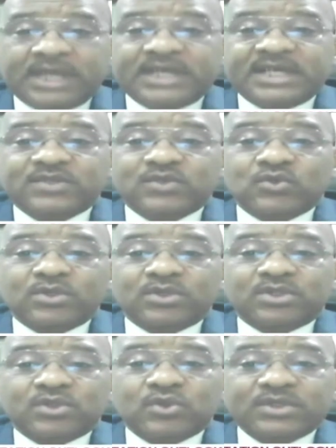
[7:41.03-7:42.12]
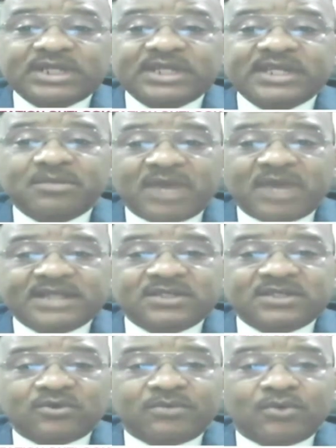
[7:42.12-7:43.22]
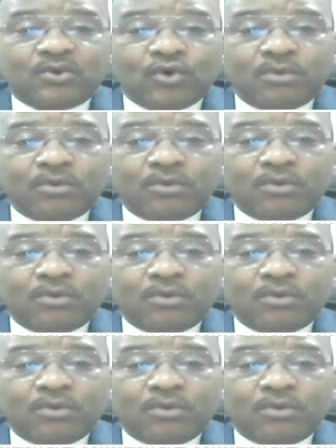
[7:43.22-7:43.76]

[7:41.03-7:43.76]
it has to do the total emergence of the global